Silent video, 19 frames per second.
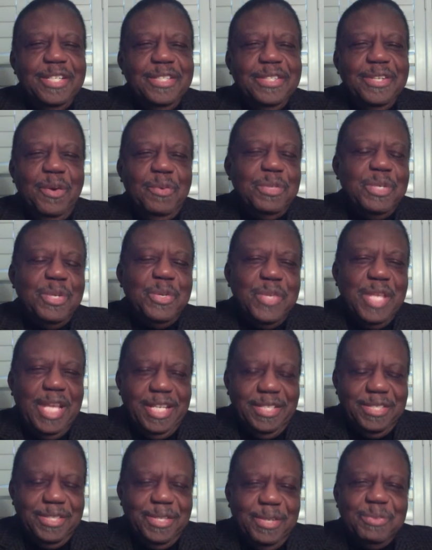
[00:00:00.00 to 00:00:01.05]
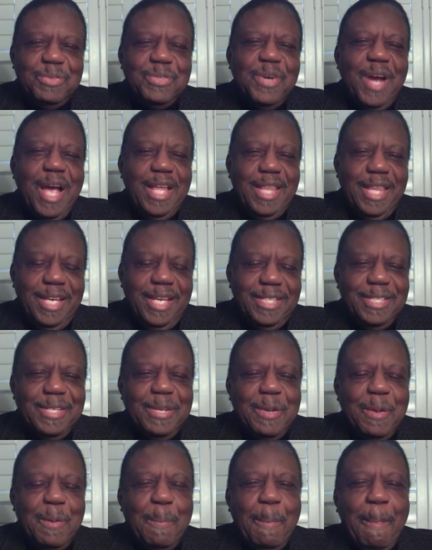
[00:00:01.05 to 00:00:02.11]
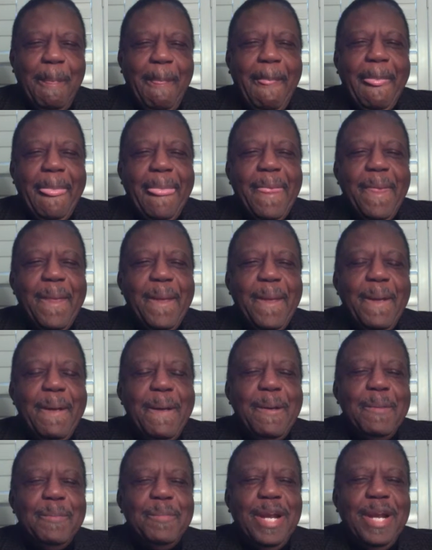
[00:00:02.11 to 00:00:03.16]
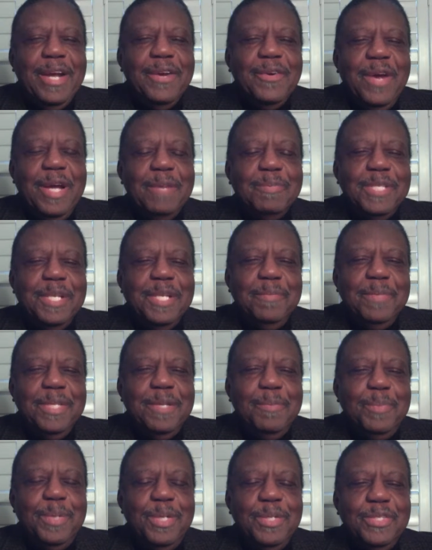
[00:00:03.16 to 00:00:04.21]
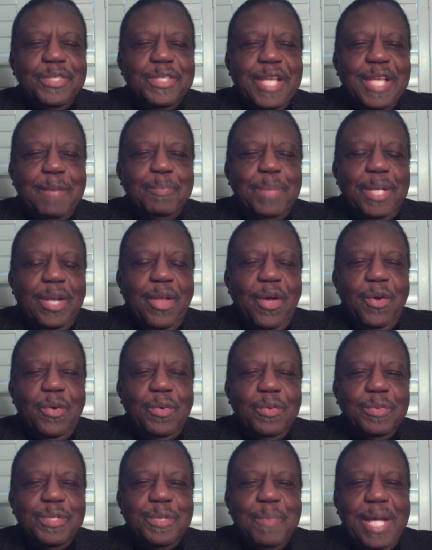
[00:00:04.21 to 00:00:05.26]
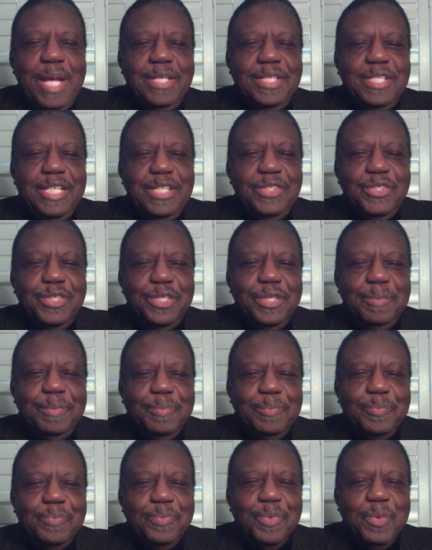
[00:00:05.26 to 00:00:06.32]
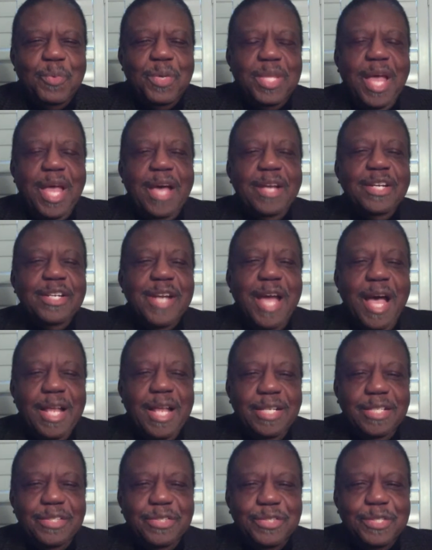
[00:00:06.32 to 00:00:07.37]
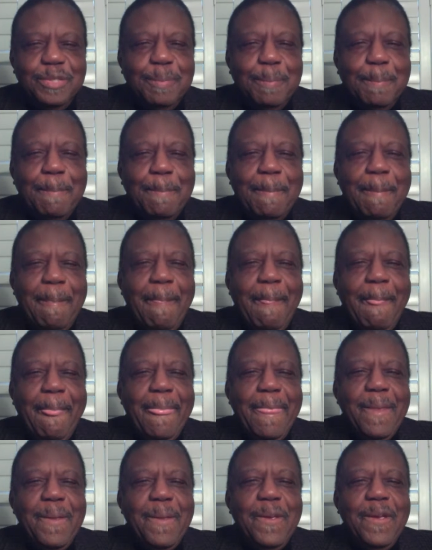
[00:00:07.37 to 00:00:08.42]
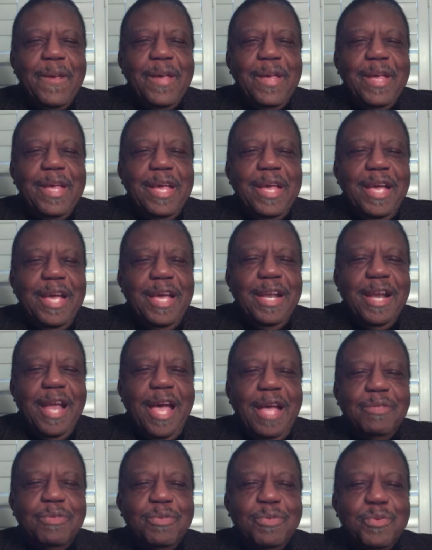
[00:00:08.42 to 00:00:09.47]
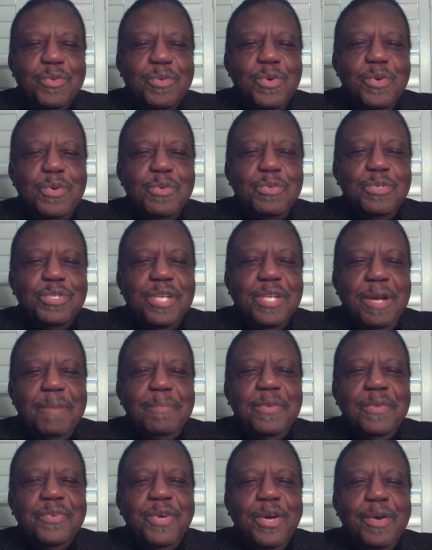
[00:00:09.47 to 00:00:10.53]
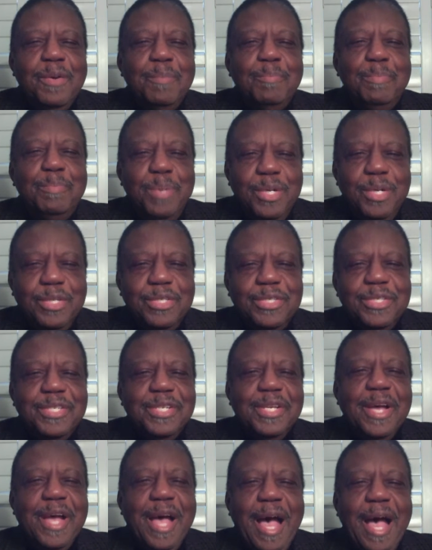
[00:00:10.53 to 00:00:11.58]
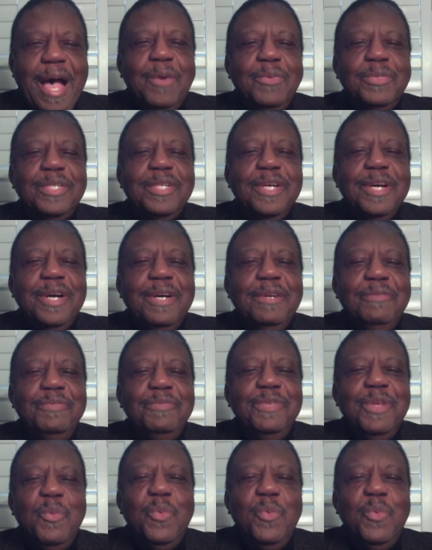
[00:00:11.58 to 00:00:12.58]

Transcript: Don't do this, don't try this. But I grabbed some of the books that belonged to my teacher without her knowledge and I threw some of her books out of the